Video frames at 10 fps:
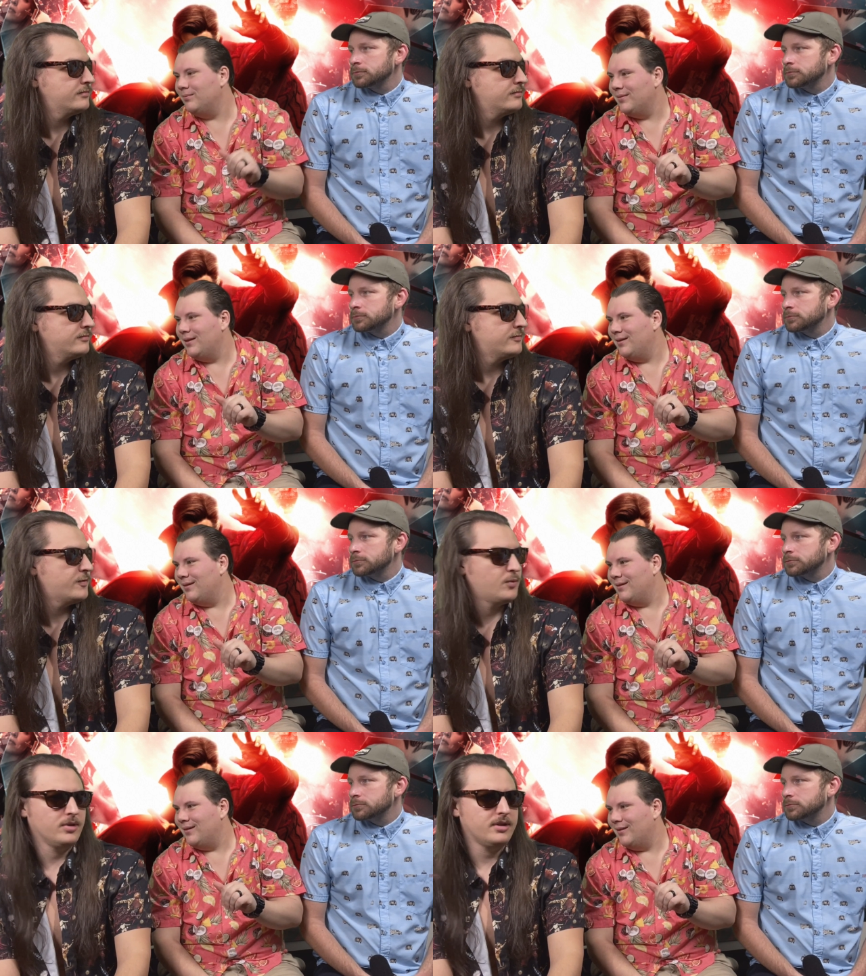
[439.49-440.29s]
Speaker 1: For
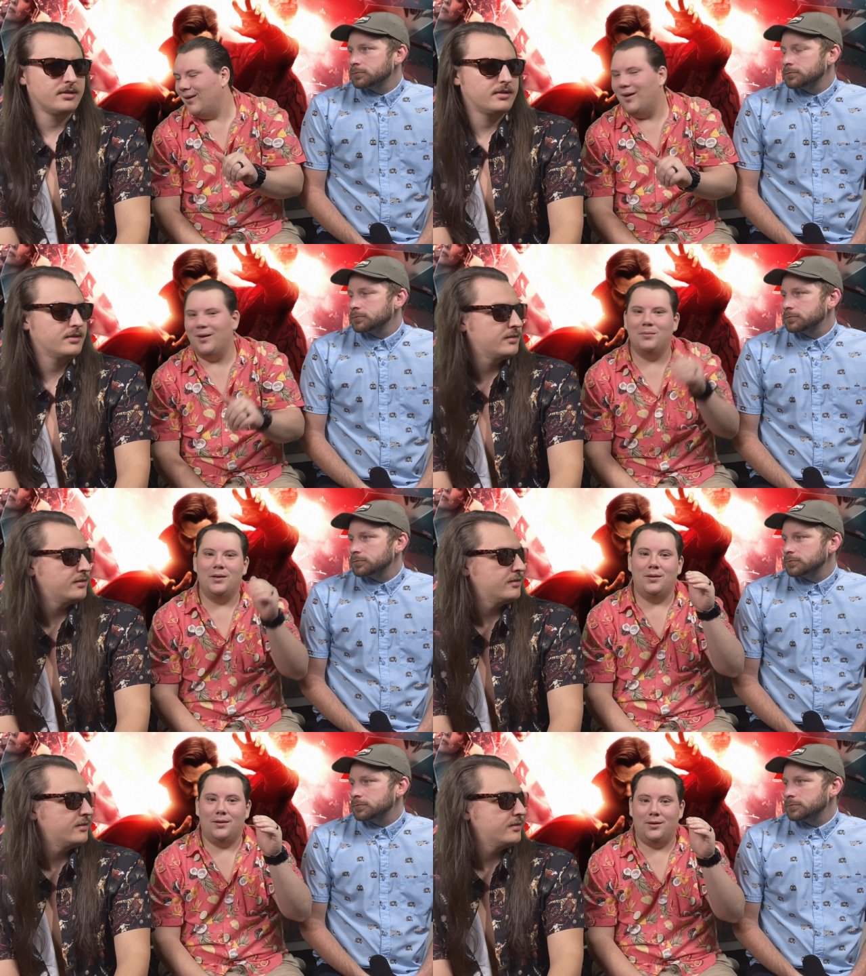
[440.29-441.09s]
what? All right,
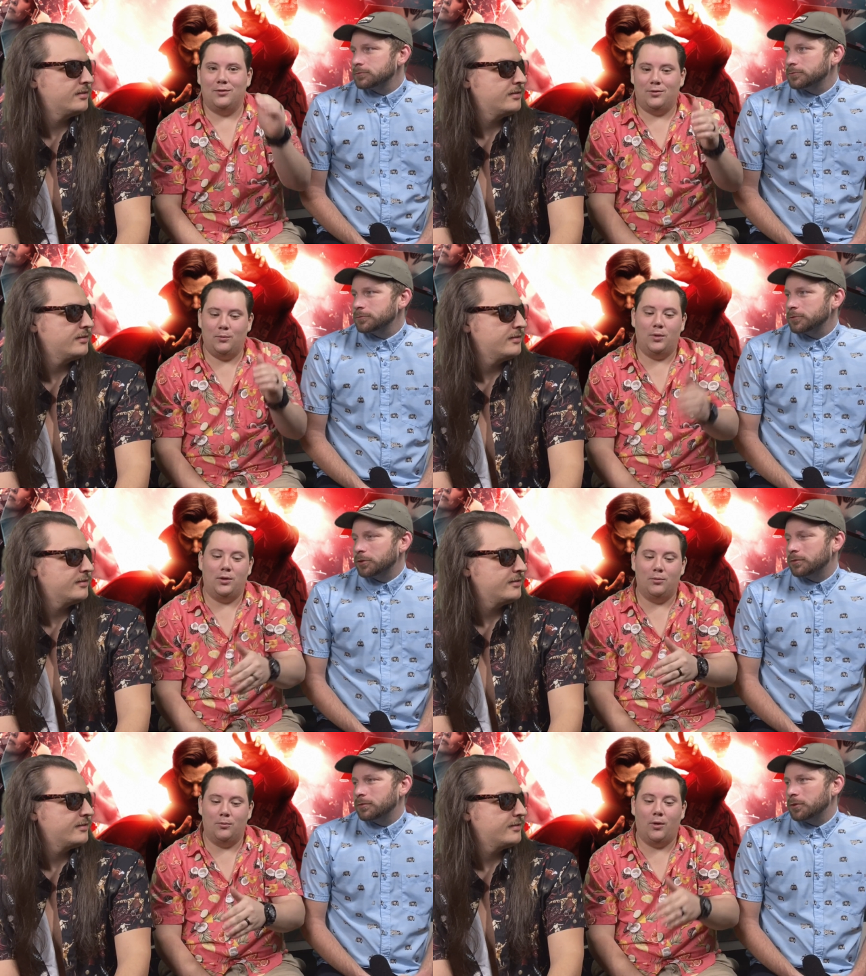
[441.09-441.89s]
because when you
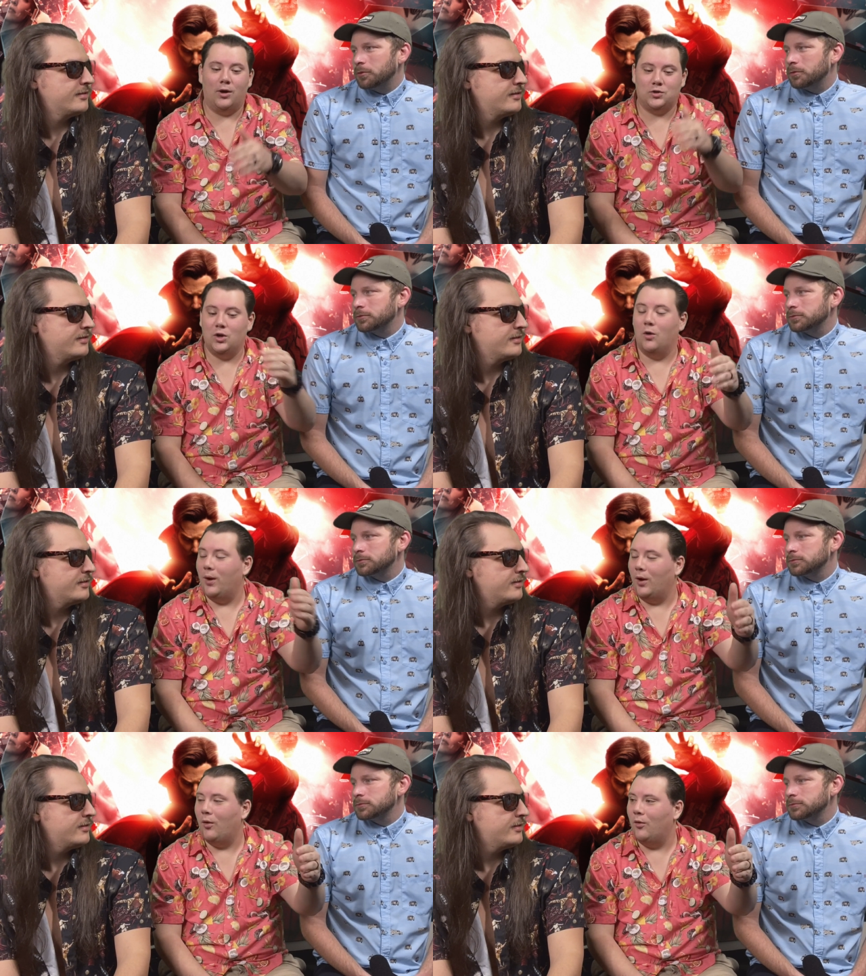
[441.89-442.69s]
watch No Way
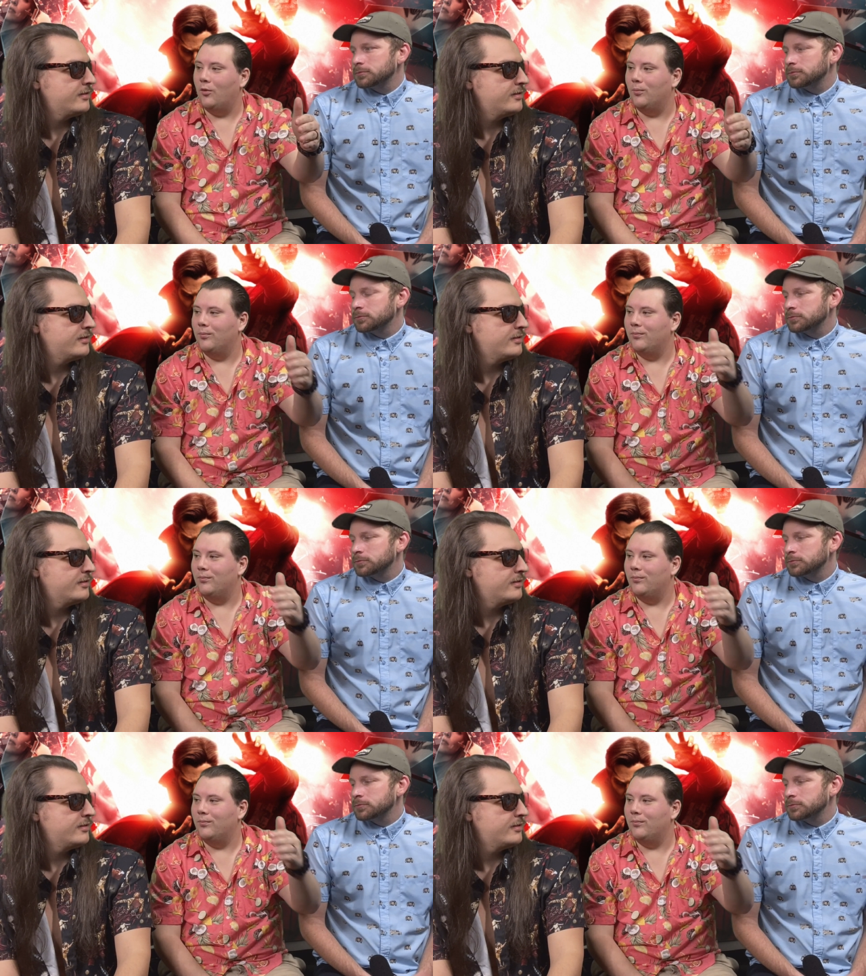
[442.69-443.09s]
Home,